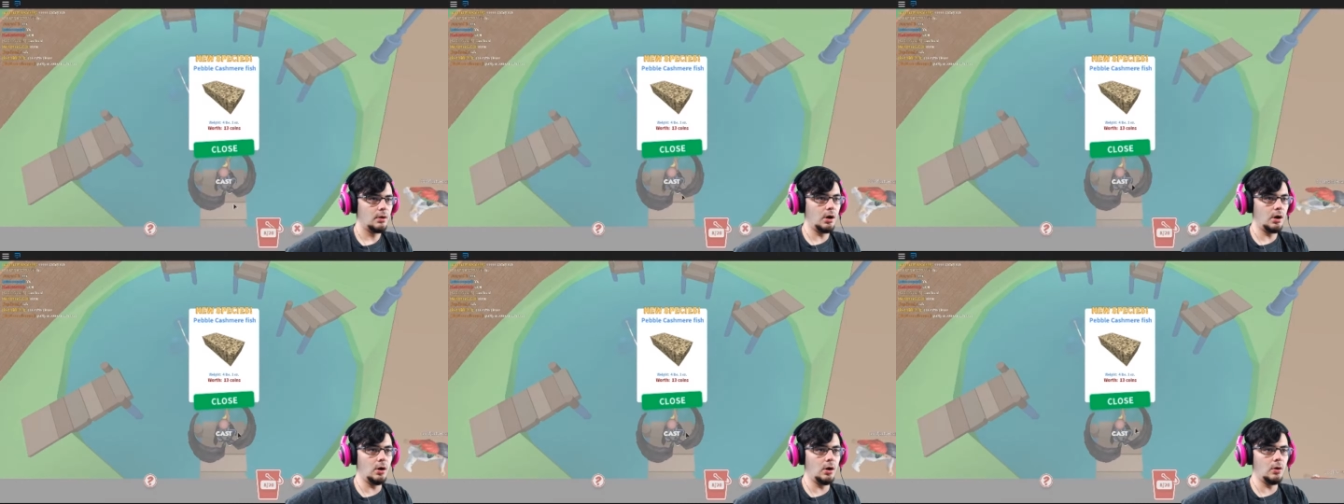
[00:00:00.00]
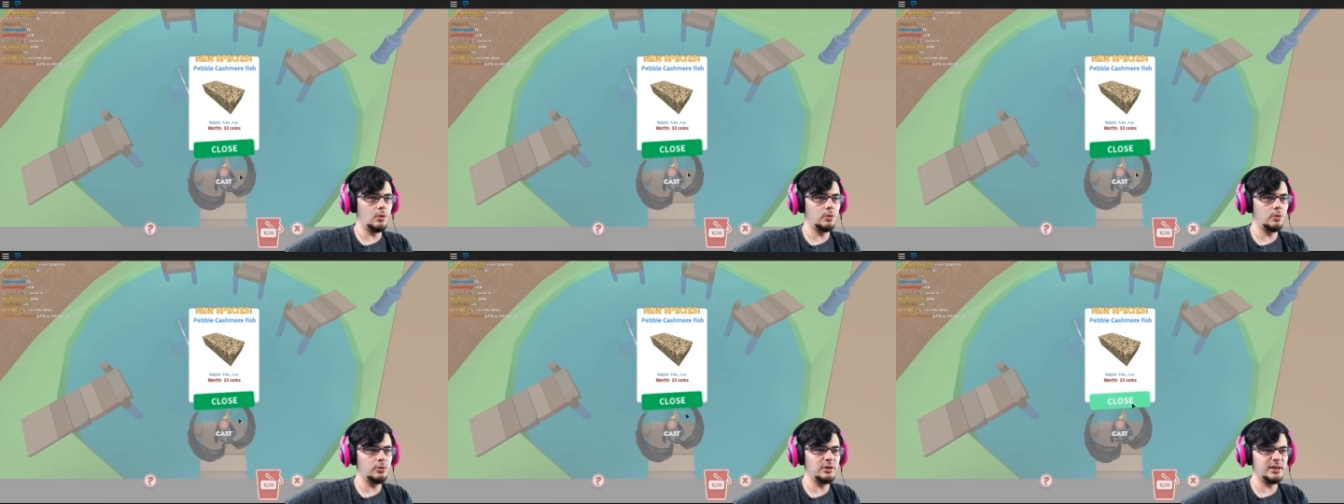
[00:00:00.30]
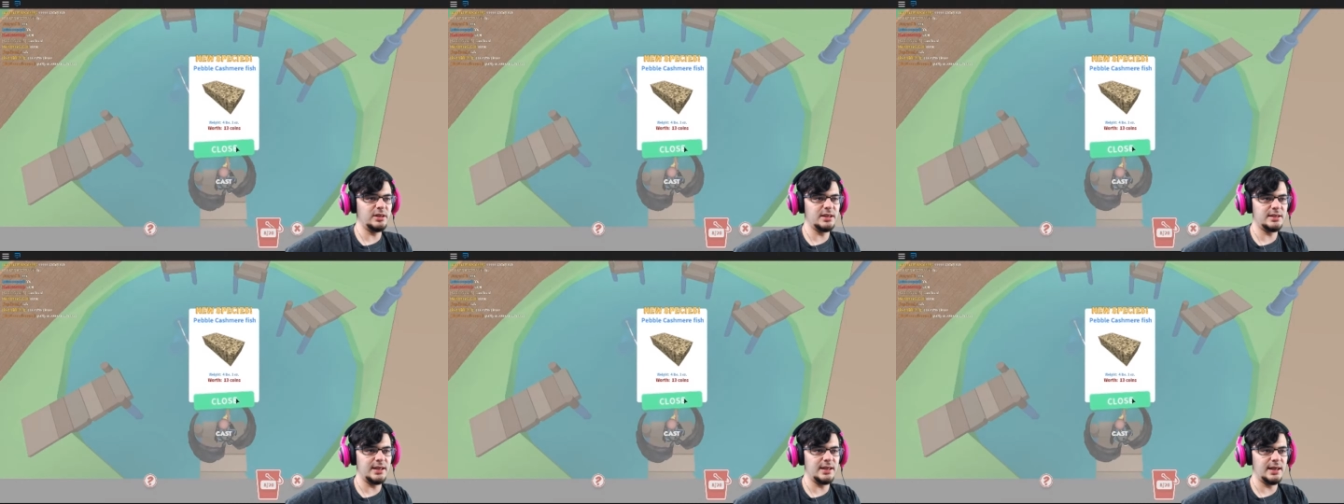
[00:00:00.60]
Oh,
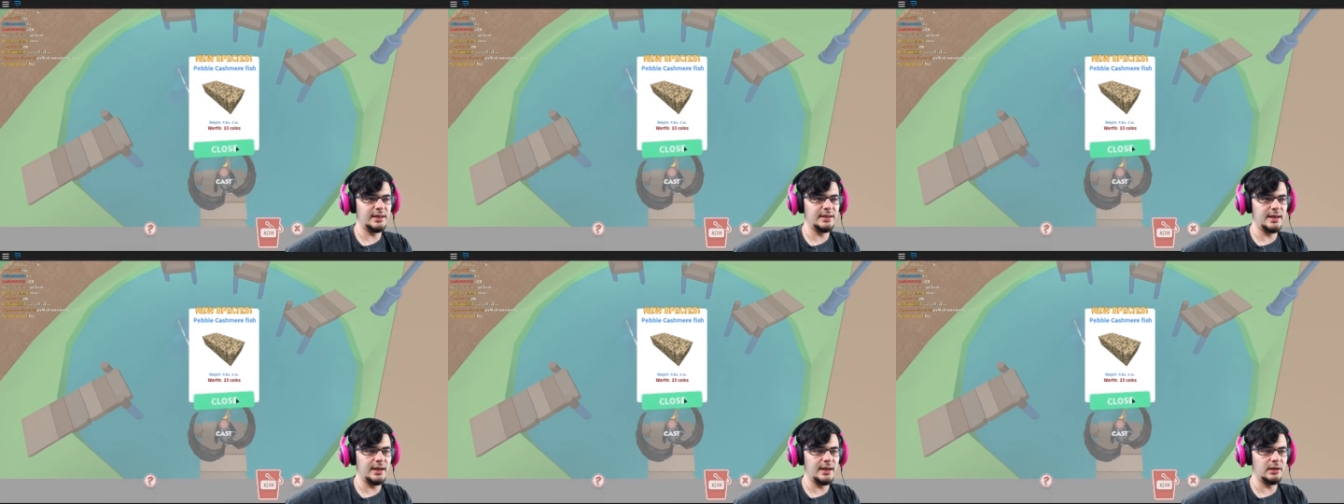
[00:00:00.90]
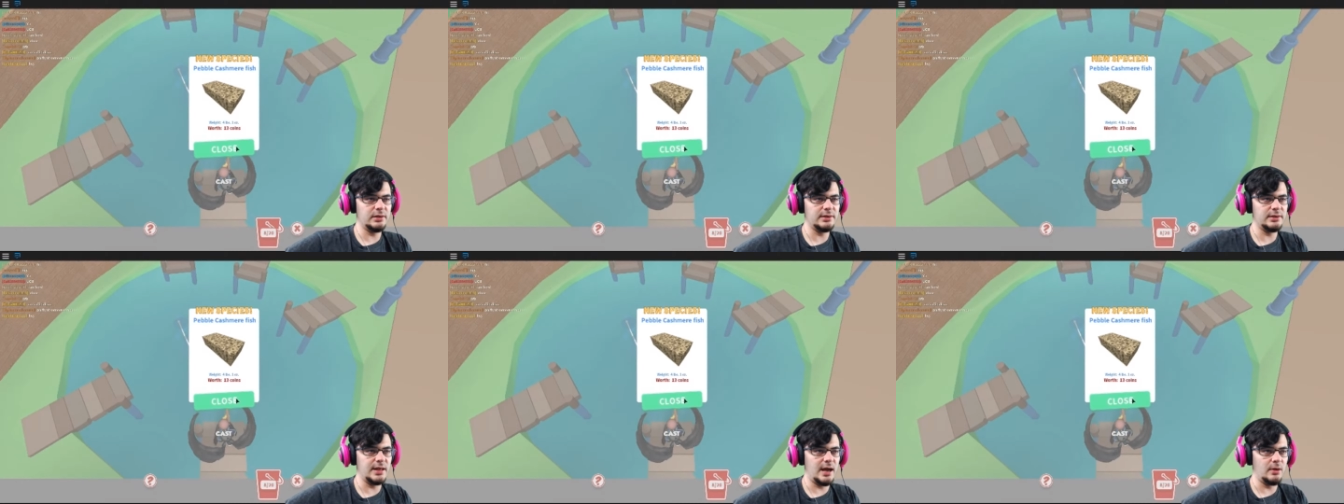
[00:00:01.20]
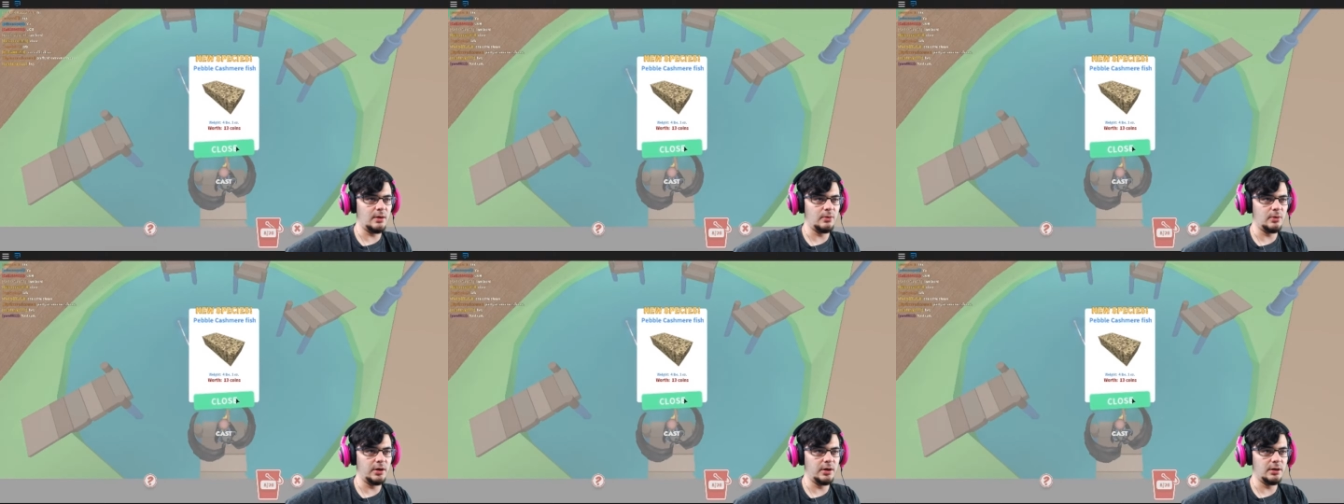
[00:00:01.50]
look at that. Nailed
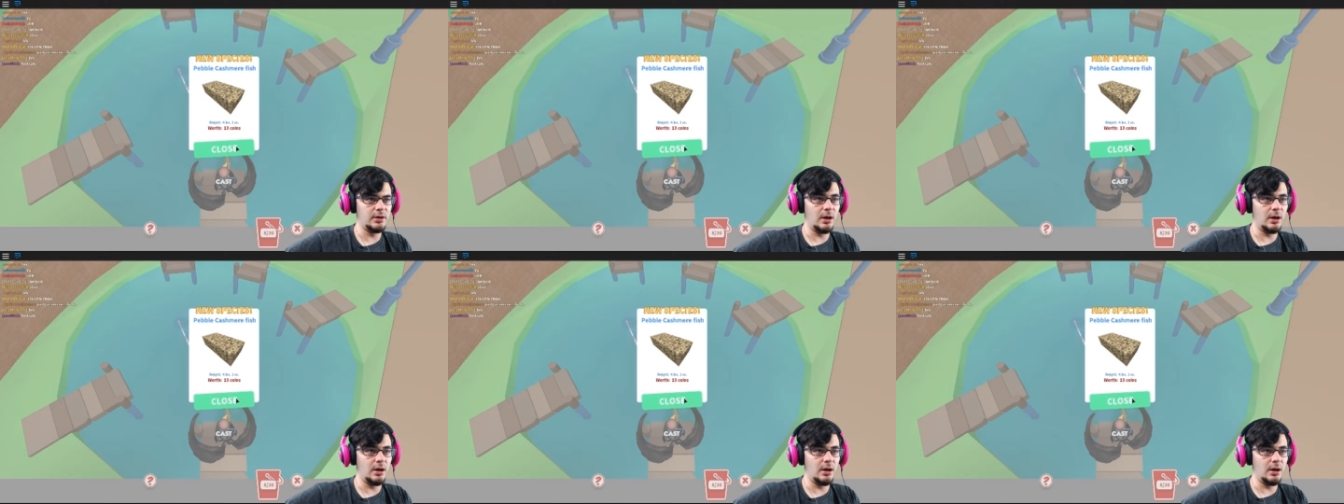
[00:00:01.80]
that one.